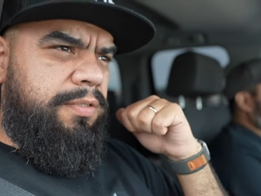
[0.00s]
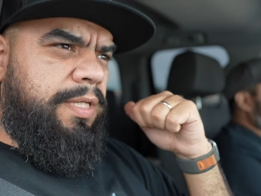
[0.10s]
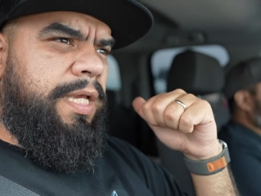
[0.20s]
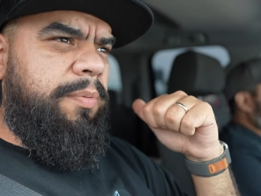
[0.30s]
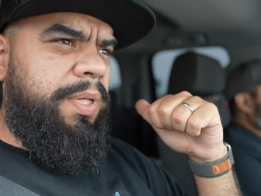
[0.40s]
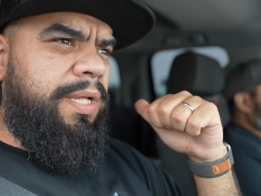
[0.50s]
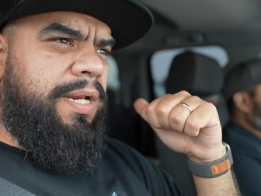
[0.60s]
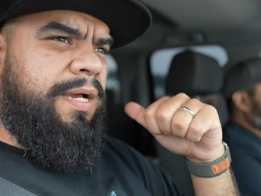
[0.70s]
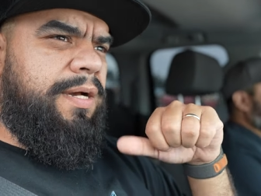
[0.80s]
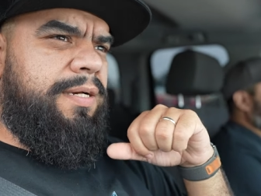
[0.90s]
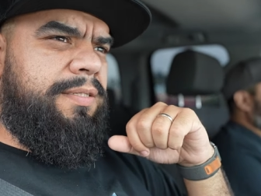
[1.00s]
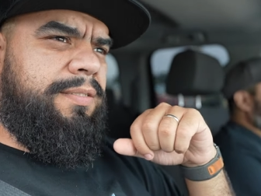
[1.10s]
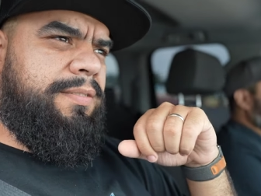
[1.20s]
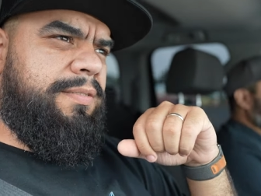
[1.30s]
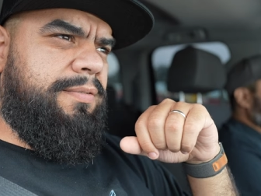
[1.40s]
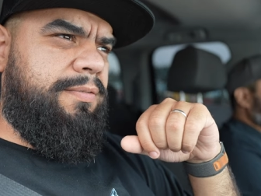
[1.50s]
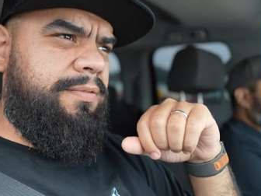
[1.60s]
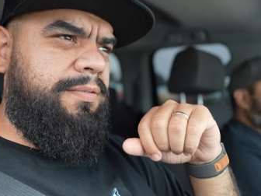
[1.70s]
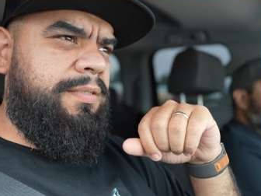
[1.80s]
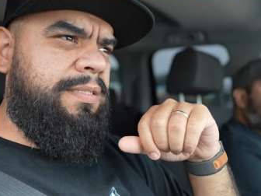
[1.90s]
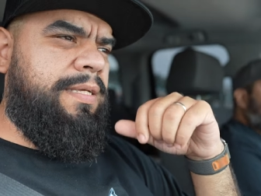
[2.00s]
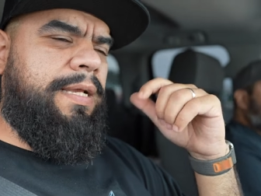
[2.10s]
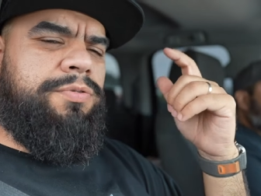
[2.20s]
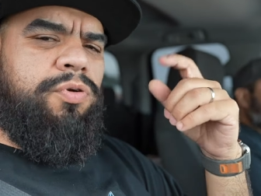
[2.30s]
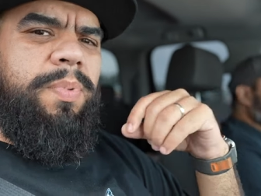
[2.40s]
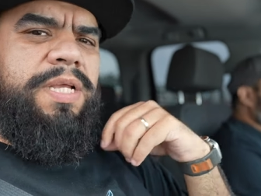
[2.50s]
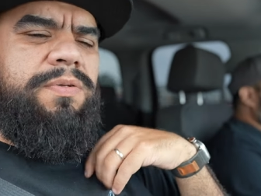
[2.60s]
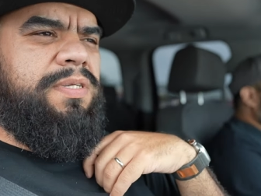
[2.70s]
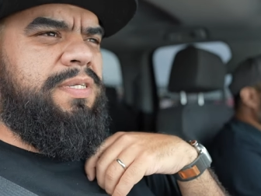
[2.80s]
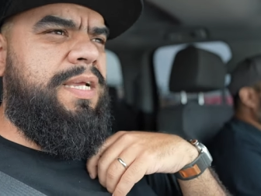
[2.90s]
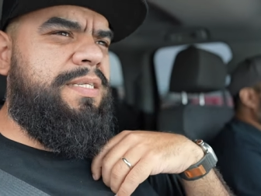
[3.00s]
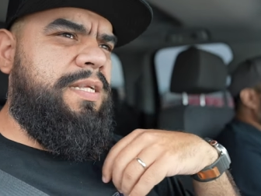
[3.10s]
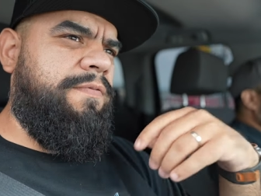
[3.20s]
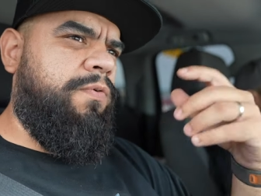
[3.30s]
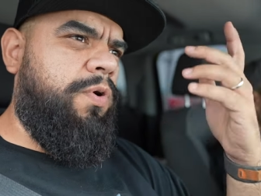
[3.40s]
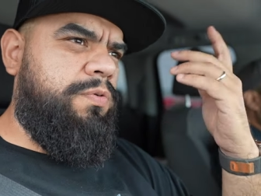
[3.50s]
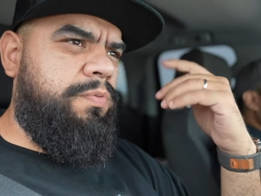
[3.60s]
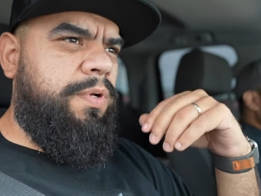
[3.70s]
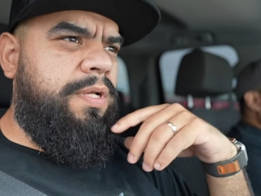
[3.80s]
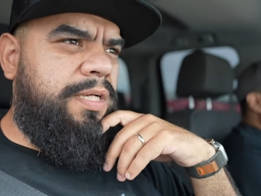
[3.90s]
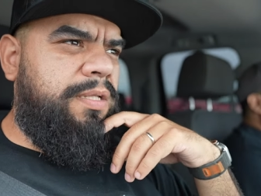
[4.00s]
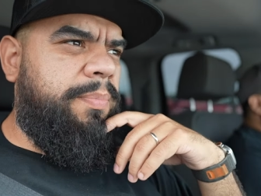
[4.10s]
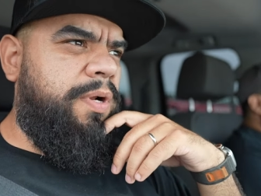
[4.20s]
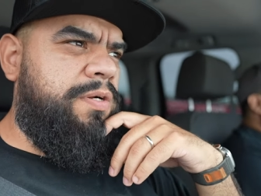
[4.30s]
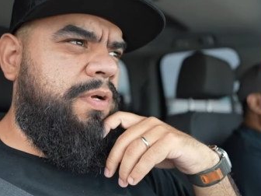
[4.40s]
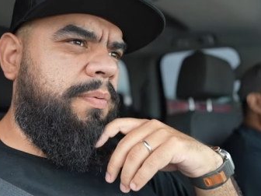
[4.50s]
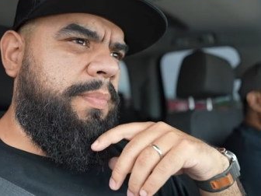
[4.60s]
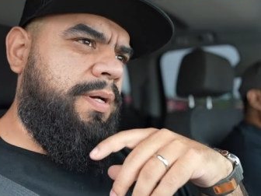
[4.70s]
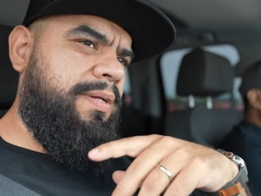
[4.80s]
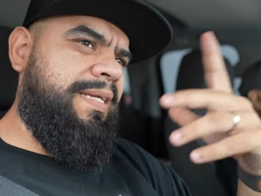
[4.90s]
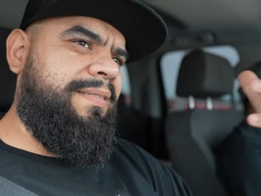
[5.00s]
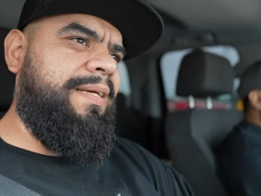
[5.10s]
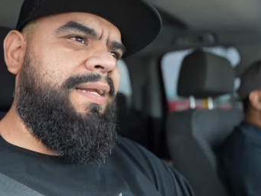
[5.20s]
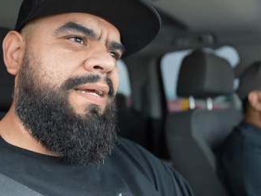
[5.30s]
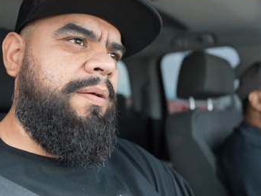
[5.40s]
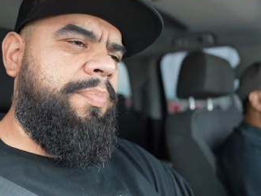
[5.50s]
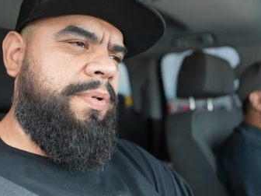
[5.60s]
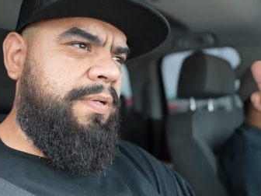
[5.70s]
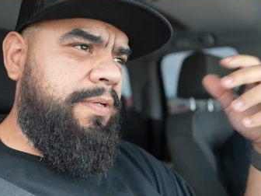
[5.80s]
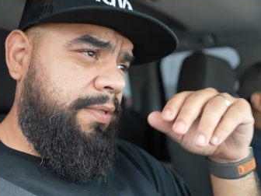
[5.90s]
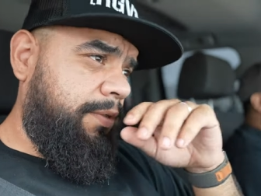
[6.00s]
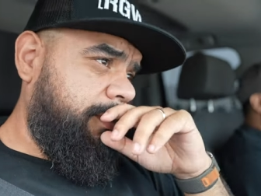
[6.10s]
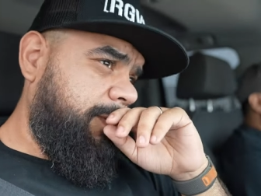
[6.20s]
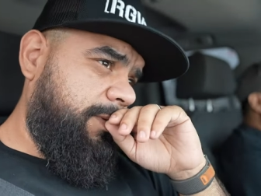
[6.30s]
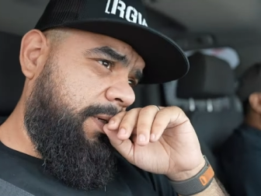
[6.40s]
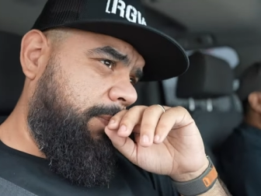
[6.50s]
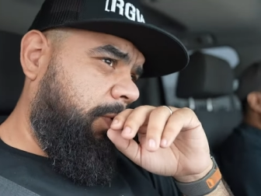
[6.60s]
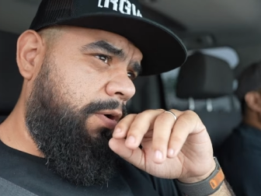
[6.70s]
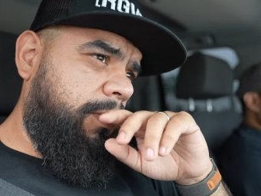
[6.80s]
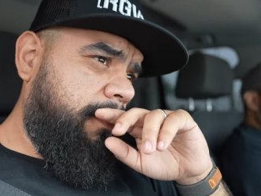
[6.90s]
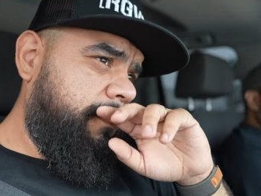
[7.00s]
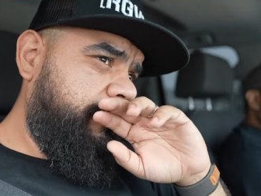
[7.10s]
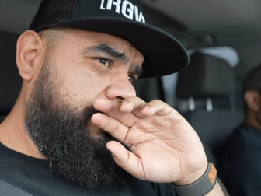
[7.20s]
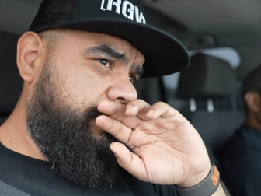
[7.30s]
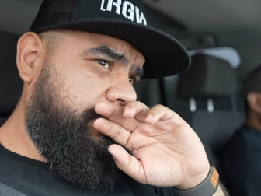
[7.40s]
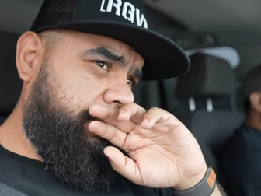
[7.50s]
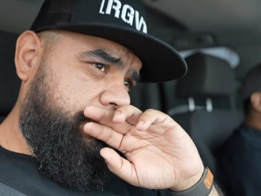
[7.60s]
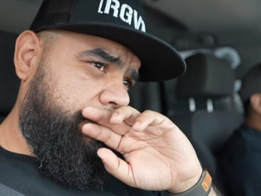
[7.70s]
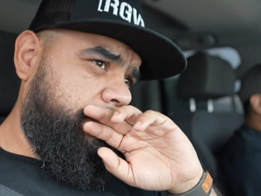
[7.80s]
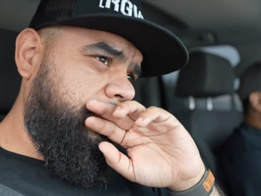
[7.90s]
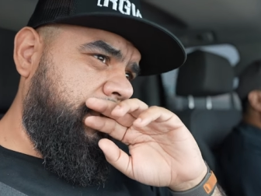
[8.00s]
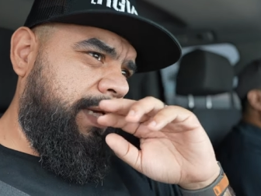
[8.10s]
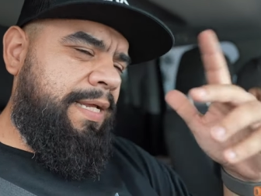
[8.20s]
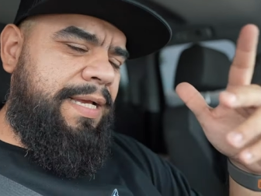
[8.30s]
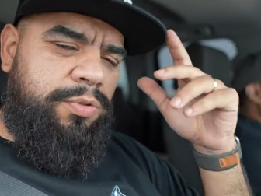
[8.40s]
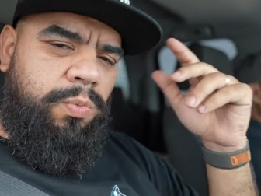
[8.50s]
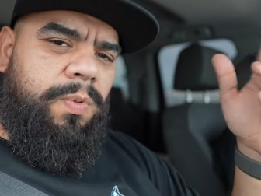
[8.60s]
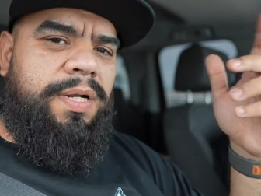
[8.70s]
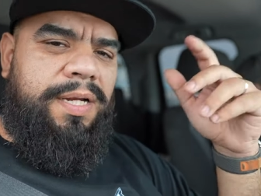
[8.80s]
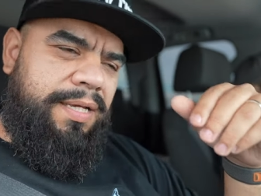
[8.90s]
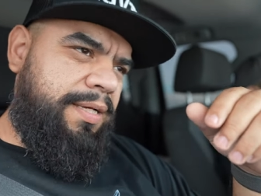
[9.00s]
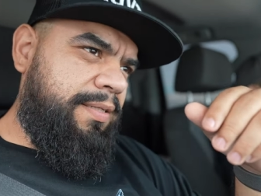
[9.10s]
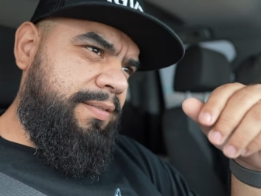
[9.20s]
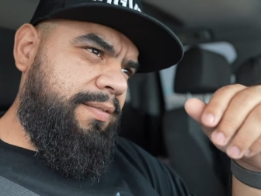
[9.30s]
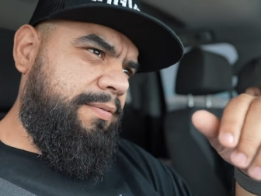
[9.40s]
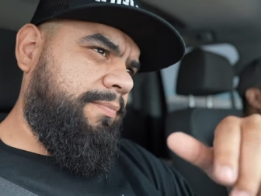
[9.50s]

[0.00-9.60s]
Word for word: AB, El Cuz. We're gonna take a Trailblazer, it says, and of course, we're gonna take the brown truck, but that's not gonna happen. The model, it is what it is.